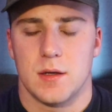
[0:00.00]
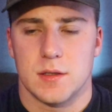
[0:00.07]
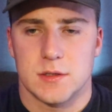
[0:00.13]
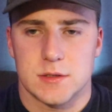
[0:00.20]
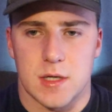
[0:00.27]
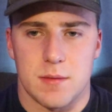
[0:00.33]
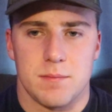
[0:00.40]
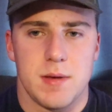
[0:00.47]

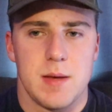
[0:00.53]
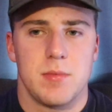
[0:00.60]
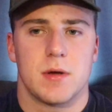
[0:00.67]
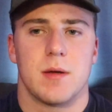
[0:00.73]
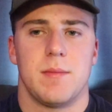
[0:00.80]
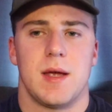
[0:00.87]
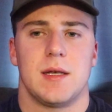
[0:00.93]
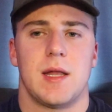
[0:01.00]
Some people
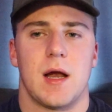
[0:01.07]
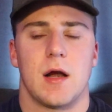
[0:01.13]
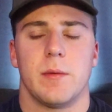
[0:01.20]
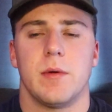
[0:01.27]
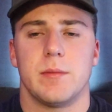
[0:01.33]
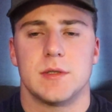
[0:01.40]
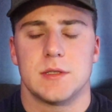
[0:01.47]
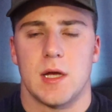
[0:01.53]
can make
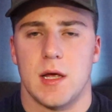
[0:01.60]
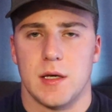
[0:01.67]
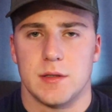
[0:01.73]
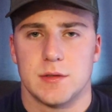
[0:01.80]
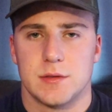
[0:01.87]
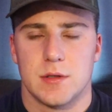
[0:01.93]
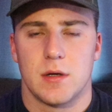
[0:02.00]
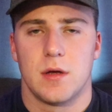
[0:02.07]
terrible
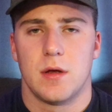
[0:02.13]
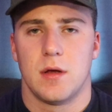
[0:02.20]
mistakes.